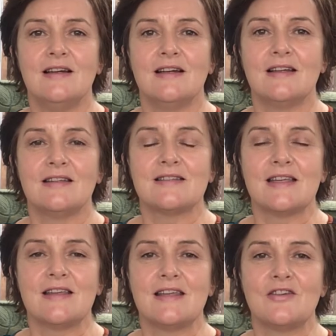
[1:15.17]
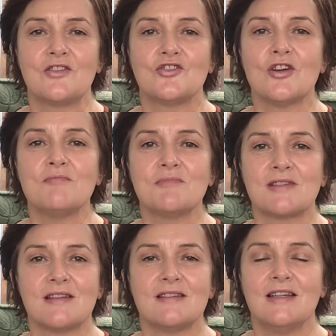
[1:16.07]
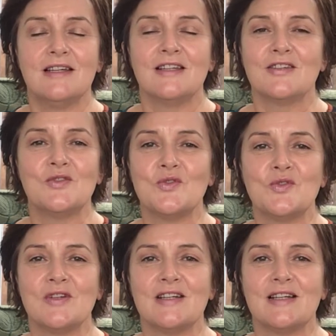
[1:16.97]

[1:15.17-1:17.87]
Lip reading: and hear the drums and, you know,